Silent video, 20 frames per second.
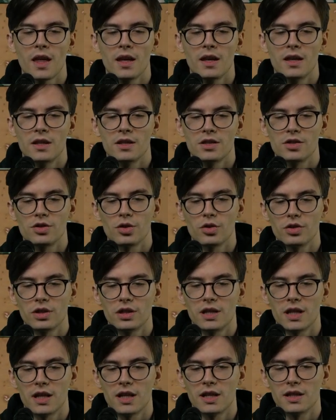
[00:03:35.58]

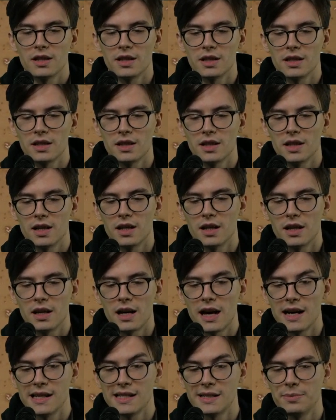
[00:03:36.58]
storytelling
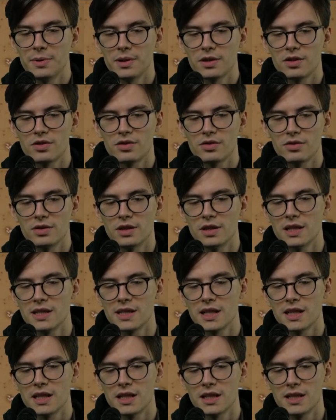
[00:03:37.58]
aspects. In this
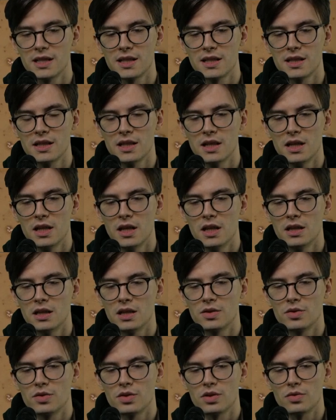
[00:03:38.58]
case, this
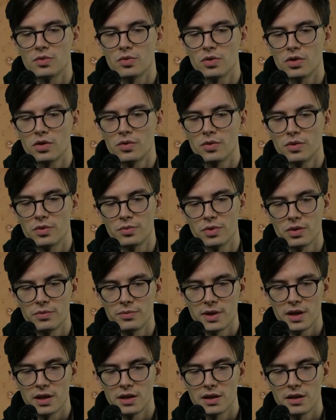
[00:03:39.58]
was the work when we
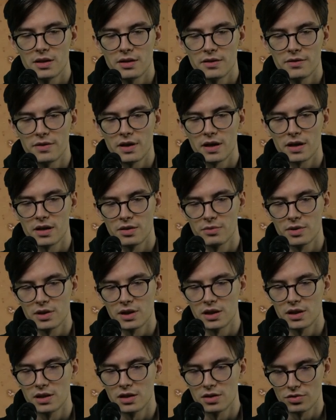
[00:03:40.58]
made a vacuum
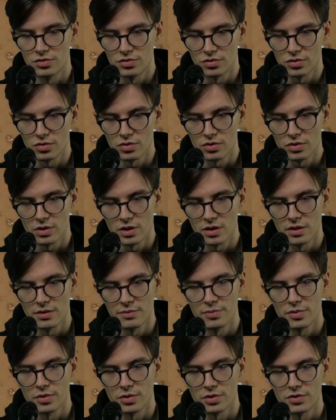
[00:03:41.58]
cleaner draw a
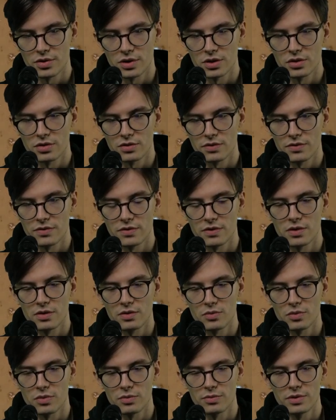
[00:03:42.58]
portrait of a
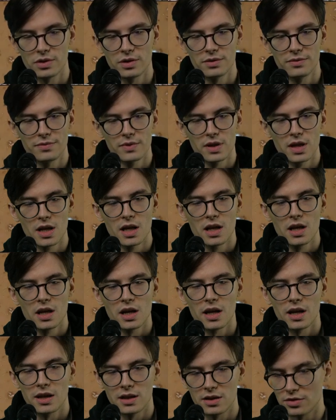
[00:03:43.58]
woman.
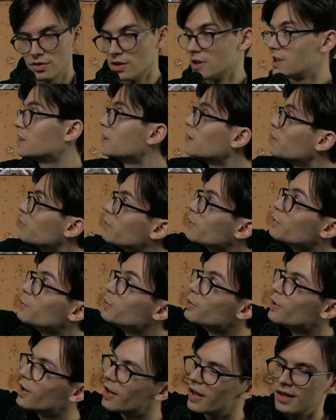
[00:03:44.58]
And you see the blue
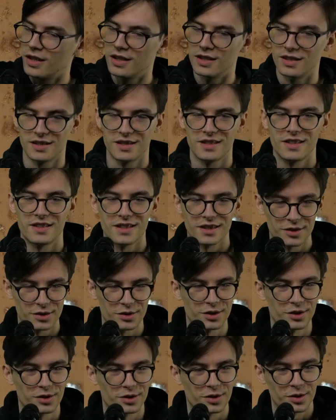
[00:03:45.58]
thing on the
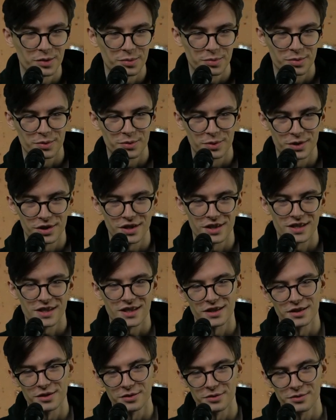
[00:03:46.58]
top, which is
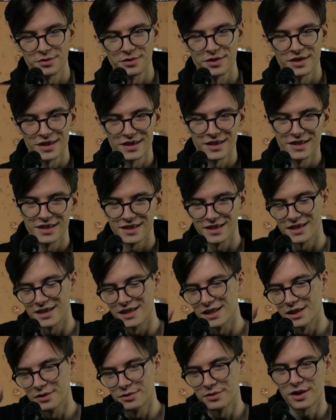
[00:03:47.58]
kind of the
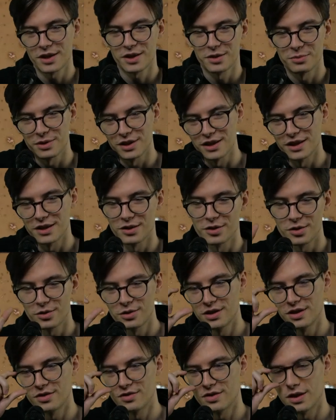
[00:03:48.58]
little vacuum cleaner going
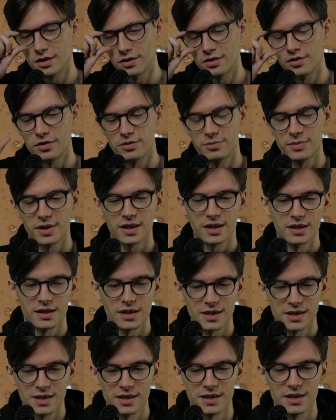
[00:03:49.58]
around her, making this